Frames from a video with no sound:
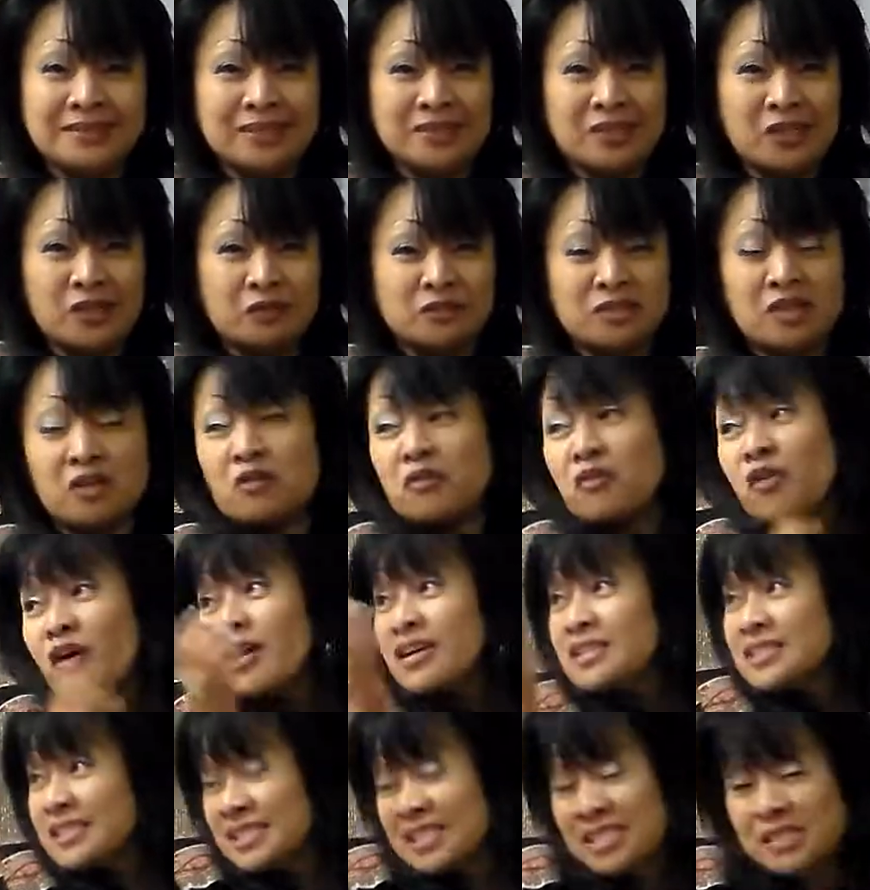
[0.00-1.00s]
You know, the
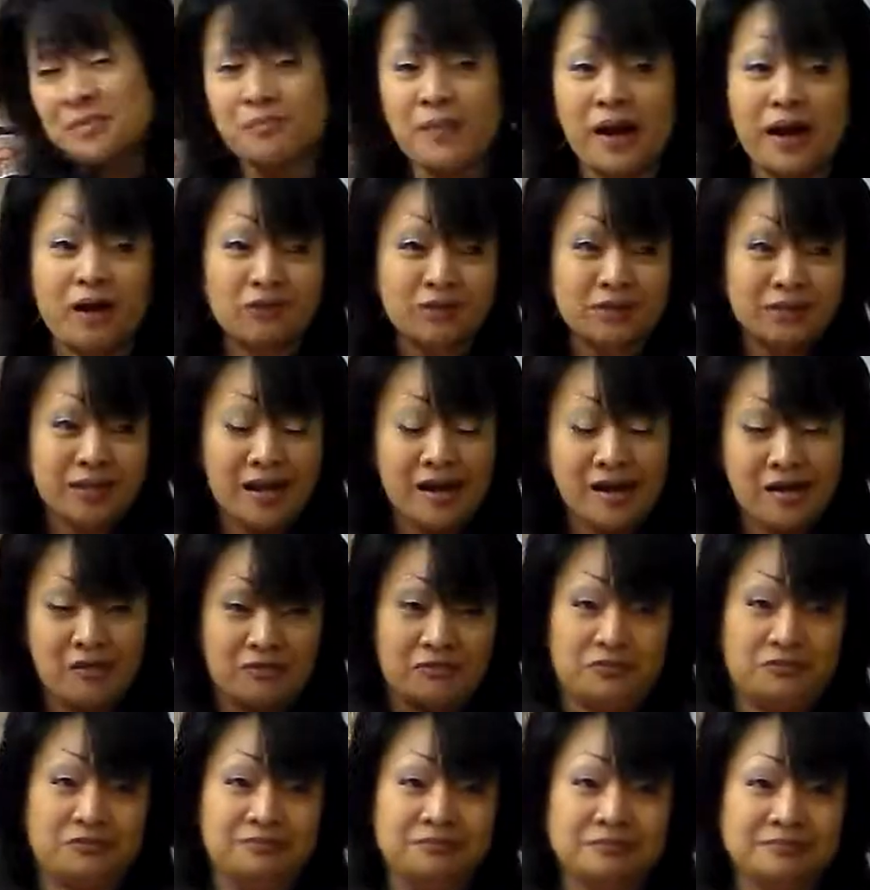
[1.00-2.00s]
cross is about
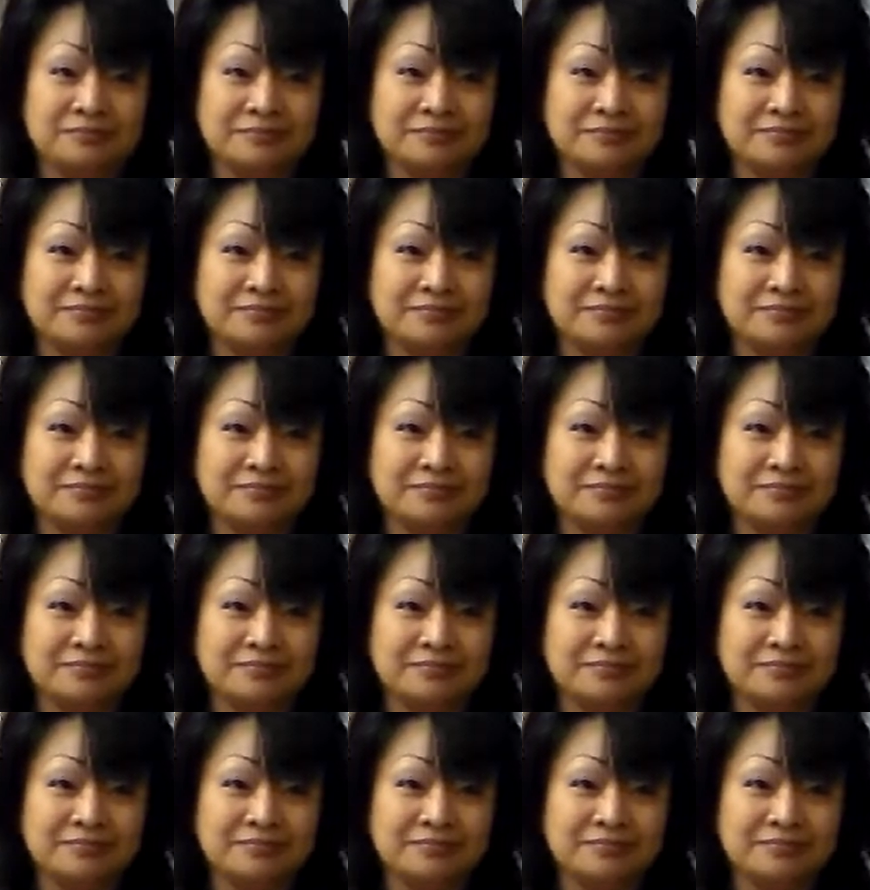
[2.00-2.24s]
love.